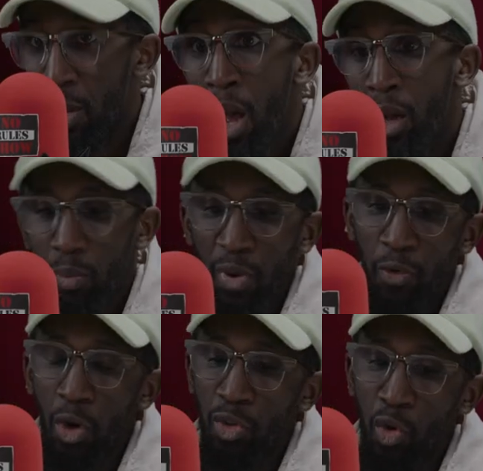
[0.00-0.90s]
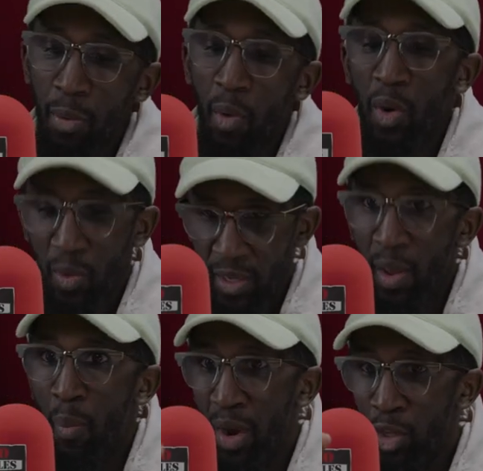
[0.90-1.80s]
them. Giant squid.
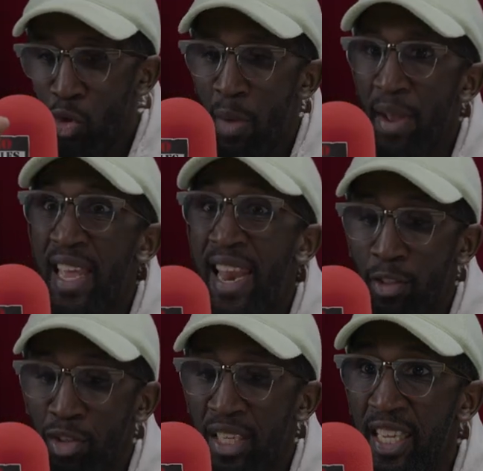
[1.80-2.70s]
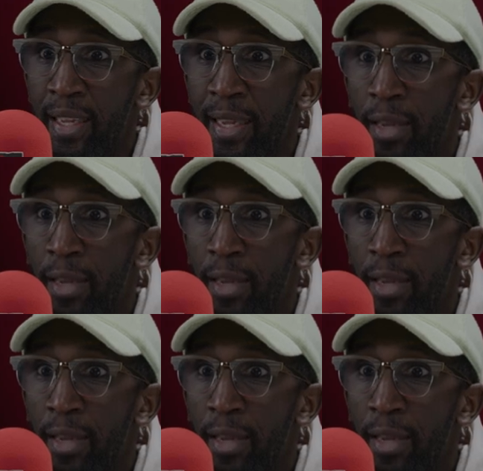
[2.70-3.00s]
And we're going to talk about the electricity